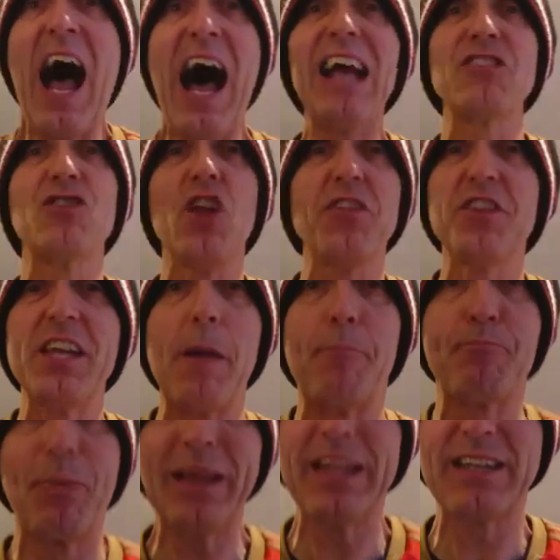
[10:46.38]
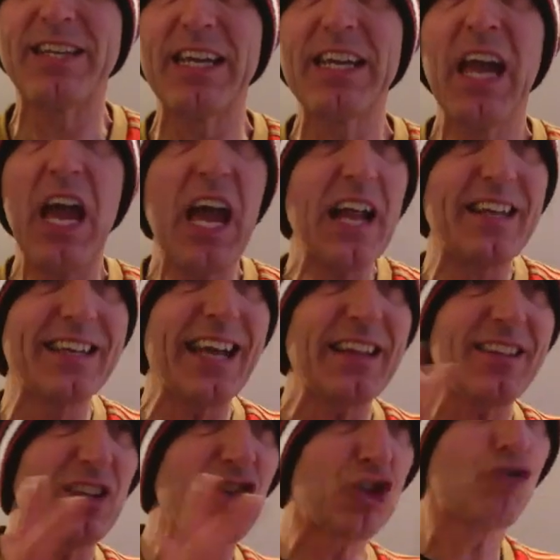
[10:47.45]
has not the ability to
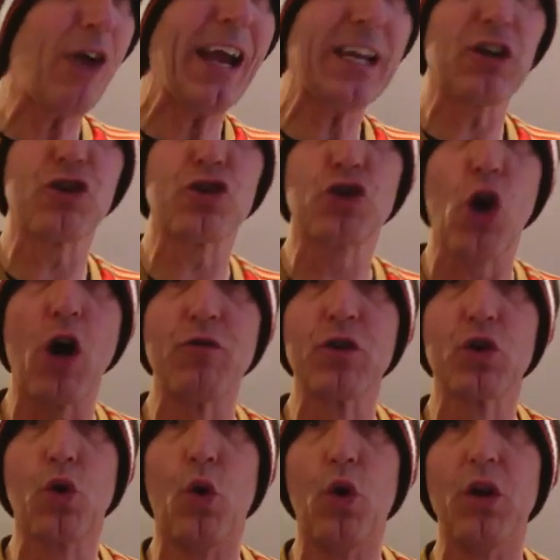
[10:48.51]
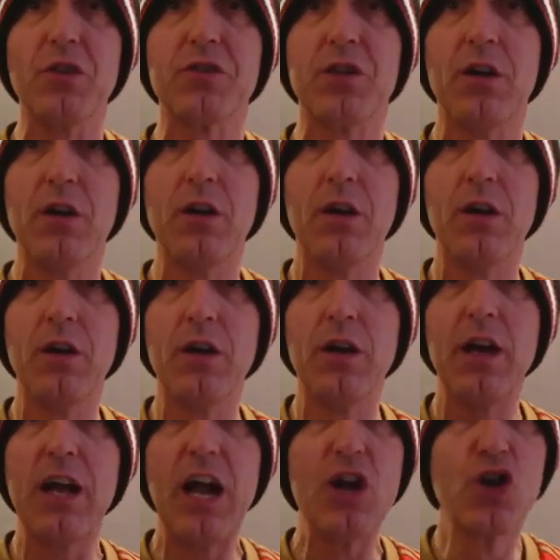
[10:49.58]
get the strikers scoring goals.
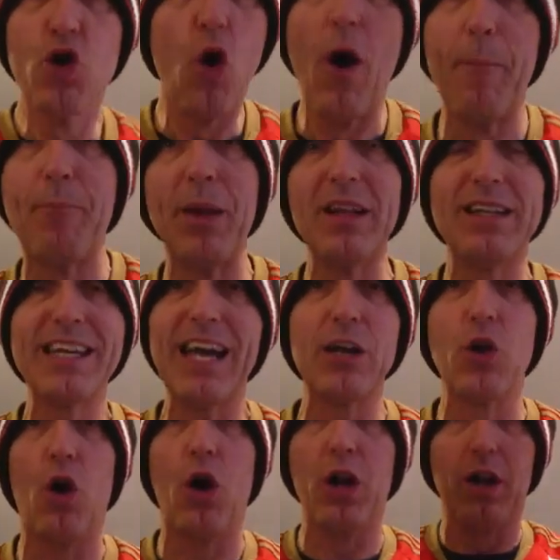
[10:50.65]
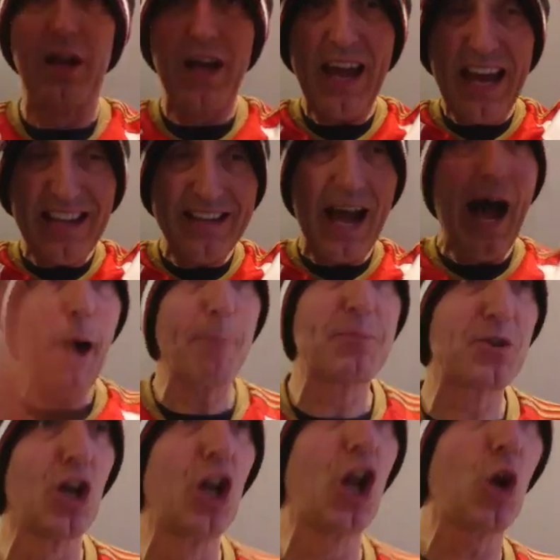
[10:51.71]
No ability at all. He's
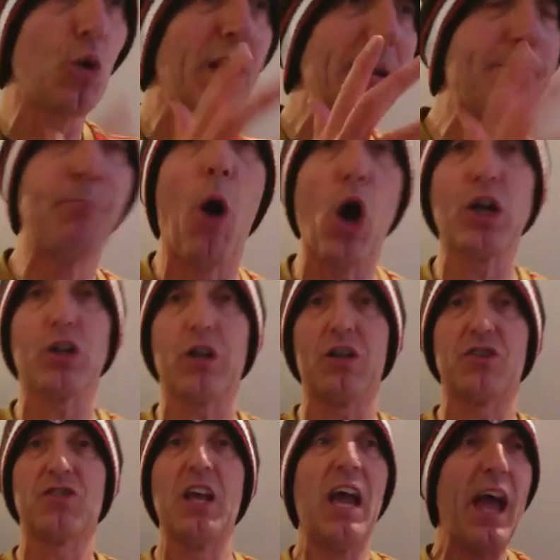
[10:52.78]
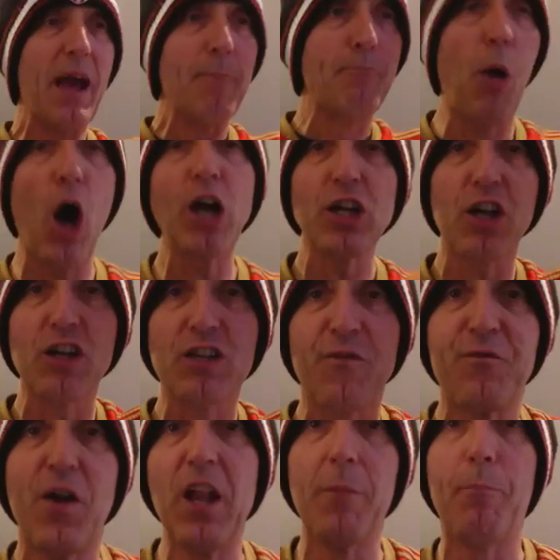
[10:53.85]
absolutely pointless. Pointless
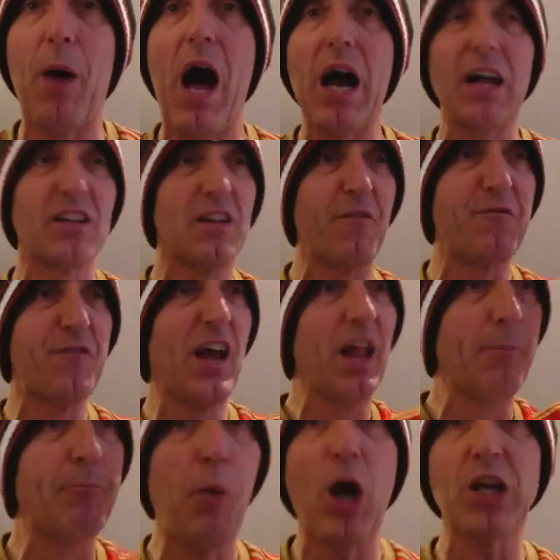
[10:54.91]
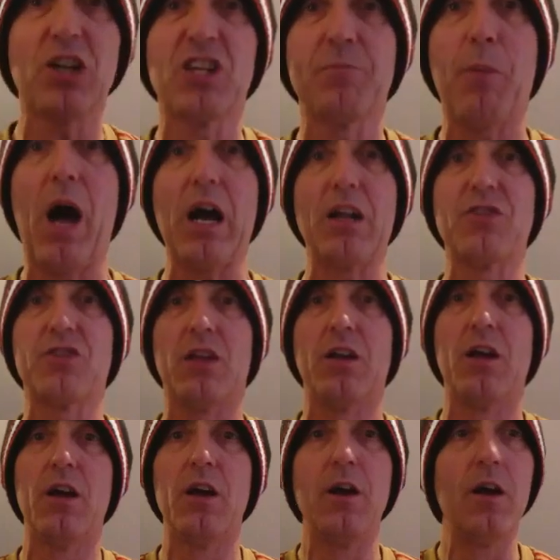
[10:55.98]
Phil Parkinson. Phil Pointless
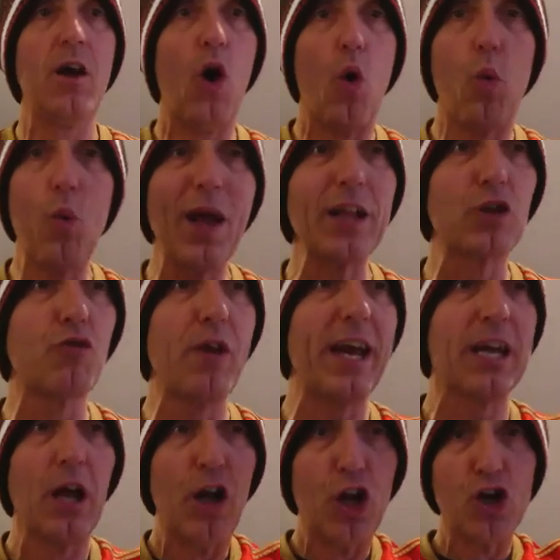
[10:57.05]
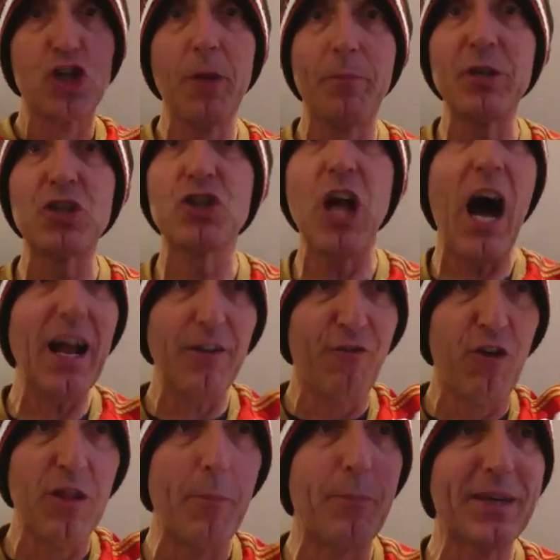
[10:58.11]
Parkinson. Will Grigg should be starting
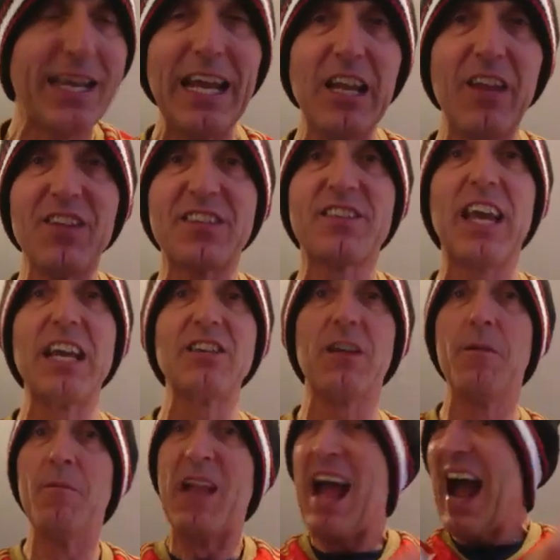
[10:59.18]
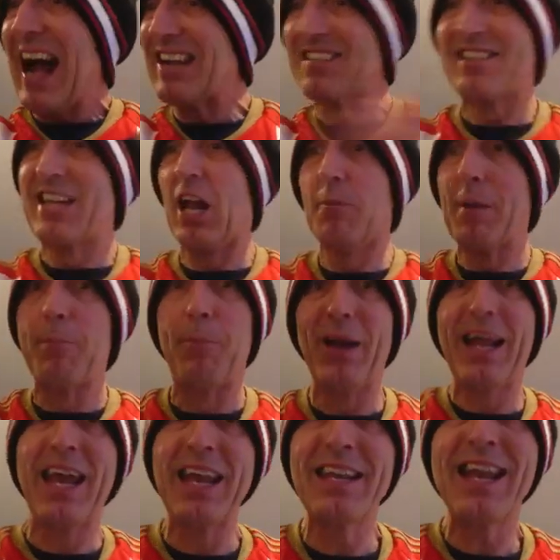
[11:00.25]
from the beginning of the season and still be
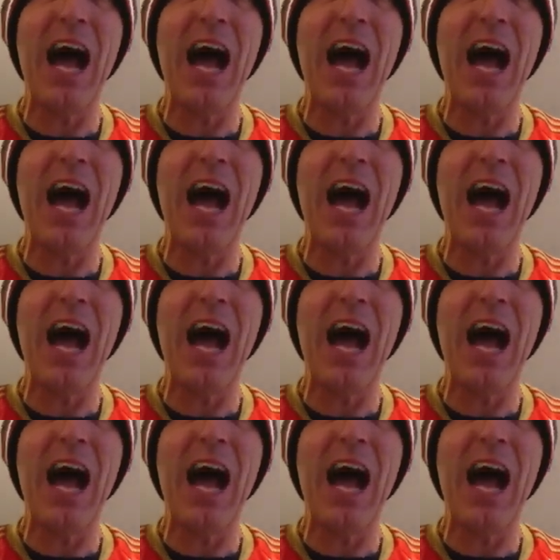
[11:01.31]
playing